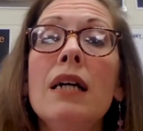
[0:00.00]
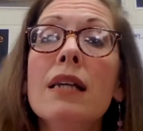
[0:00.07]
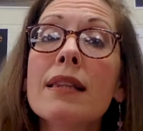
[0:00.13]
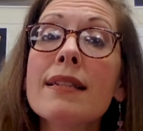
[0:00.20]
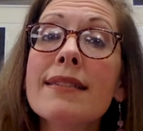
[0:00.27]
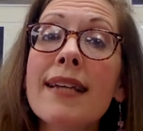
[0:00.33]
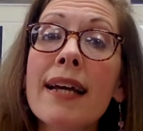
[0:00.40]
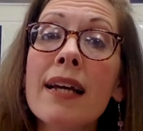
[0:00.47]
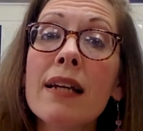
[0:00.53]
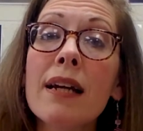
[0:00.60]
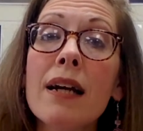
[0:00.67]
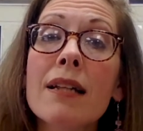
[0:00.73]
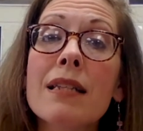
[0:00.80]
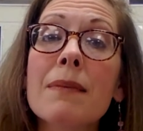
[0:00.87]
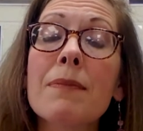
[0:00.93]
The second
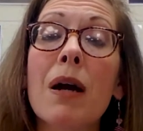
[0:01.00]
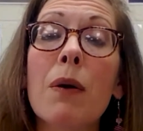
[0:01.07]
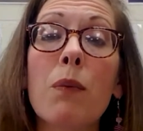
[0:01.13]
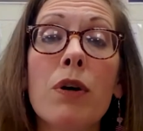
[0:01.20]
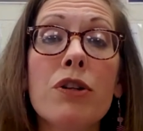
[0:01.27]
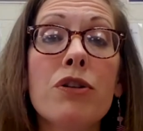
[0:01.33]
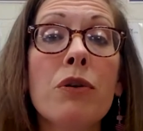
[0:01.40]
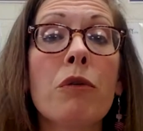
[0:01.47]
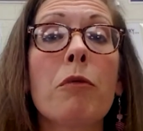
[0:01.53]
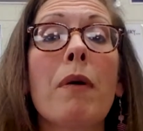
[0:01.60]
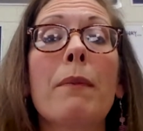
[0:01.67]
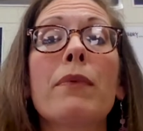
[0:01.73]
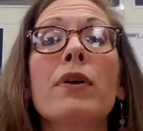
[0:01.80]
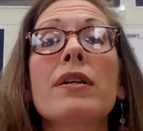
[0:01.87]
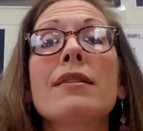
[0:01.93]
concept I want you to
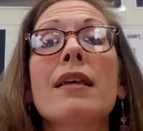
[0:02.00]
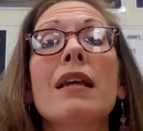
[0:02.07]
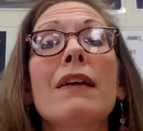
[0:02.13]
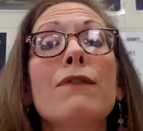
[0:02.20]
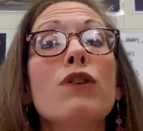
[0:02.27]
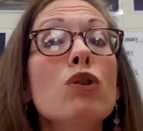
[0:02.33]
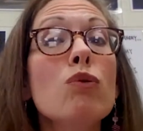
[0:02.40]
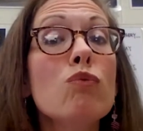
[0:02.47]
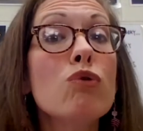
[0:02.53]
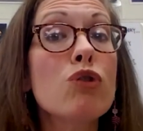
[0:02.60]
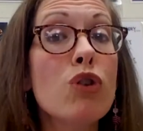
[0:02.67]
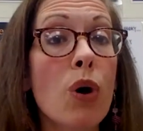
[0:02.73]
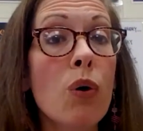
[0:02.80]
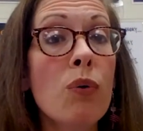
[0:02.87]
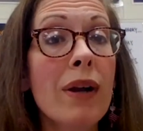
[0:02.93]
remember is that if you
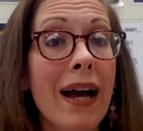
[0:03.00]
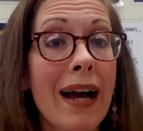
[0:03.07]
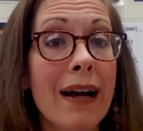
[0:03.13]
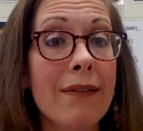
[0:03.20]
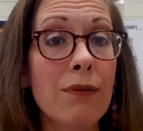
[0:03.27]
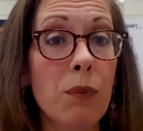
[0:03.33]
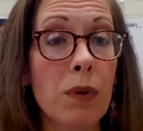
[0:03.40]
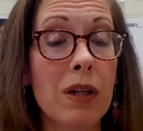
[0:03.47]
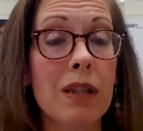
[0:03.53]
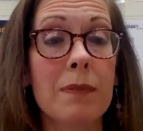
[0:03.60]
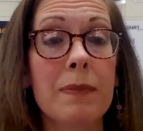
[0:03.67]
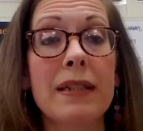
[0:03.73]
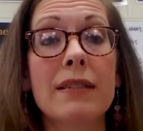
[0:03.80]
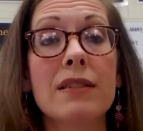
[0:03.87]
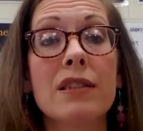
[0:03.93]
don't have one of the
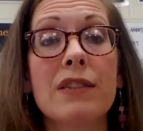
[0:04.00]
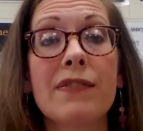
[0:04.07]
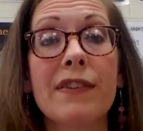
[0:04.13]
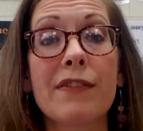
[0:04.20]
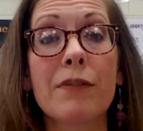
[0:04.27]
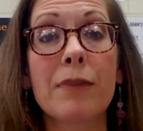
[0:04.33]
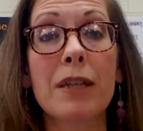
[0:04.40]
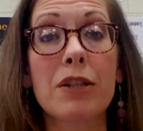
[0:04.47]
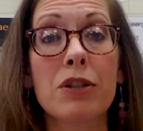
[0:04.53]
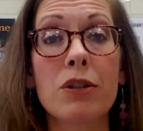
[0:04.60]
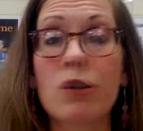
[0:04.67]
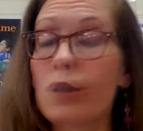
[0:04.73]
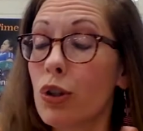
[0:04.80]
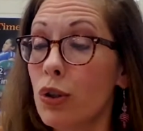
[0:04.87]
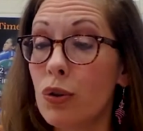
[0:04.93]
pieces of
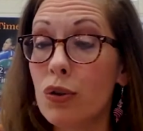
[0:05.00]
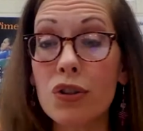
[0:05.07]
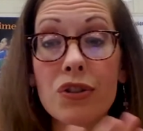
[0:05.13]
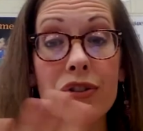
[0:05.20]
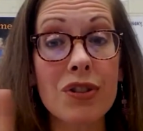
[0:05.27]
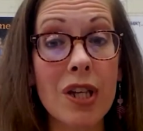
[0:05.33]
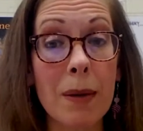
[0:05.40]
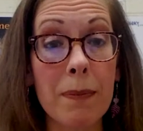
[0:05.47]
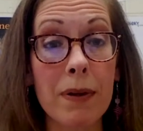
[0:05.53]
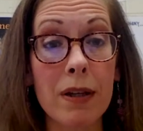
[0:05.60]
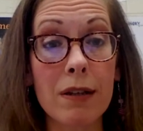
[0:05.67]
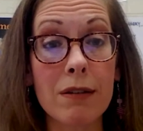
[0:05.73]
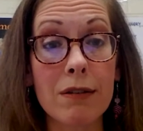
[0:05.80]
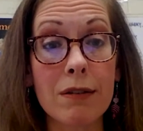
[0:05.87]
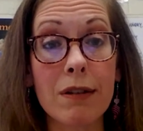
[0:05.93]
information, you just skip
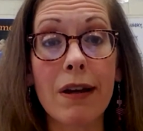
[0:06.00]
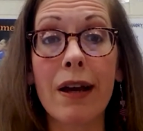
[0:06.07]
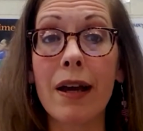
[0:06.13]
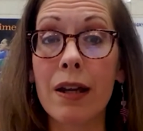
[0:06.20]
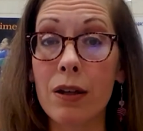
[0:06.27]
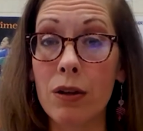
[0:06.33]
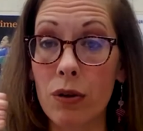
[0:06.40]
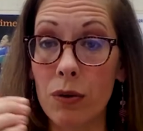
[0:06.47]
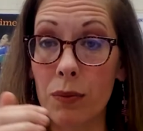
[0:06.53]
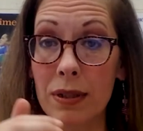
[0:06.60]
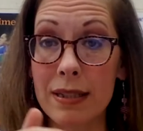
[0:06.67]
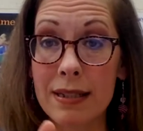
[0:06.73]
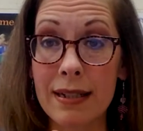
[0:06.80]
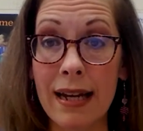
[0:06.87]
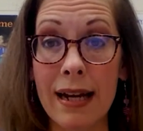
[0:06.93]
it and go to
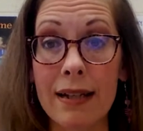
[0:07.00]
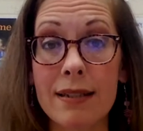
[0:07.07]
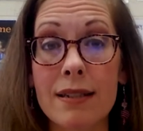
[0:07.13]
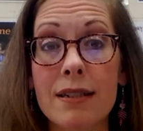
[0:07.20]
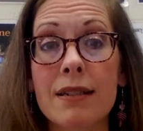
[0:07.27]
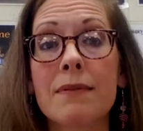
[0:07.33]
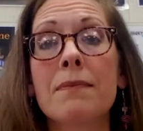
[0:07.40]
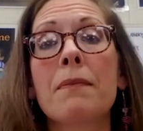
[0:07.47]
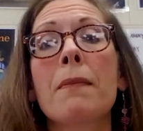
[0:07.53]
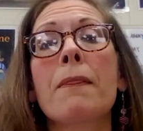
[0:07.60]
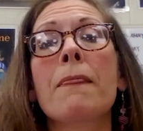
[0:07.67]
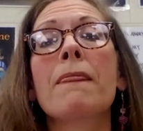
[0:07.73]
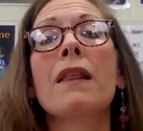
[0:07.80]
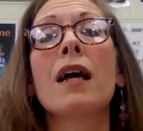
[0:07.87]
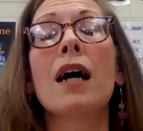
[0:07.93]
what's next.
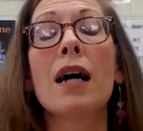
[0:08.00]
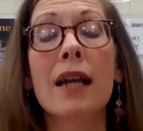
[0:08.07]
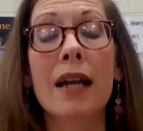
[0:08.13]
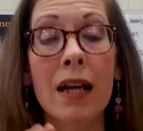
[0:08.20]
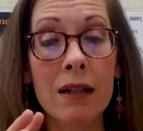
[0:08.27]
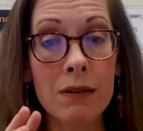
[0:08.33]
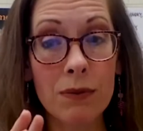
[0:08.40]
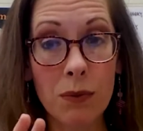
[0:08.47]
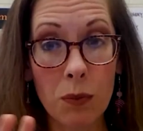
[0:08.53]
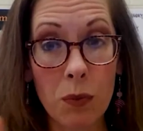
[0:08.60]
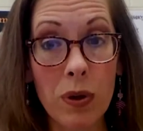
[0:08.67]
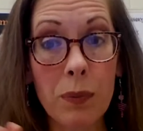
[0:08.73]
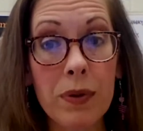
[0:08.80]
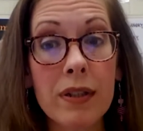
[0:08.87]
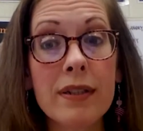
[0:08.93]
Again,
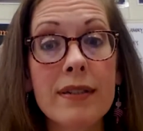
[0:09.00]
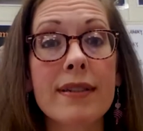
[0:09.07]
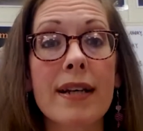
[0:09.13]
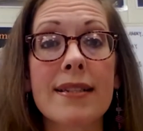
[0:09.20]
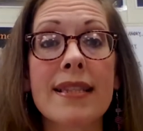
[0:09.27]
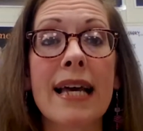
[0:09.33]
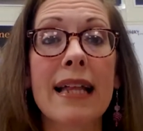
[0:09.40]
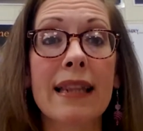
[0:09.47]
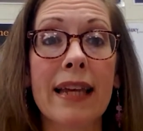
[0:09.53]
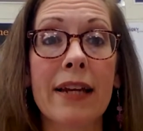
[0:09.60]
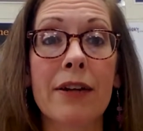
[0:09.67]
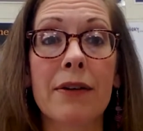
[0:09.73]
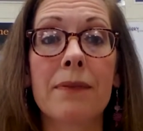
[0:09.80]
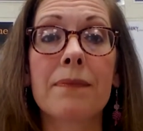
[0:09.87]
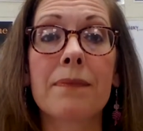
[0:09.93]
we will discuss that later.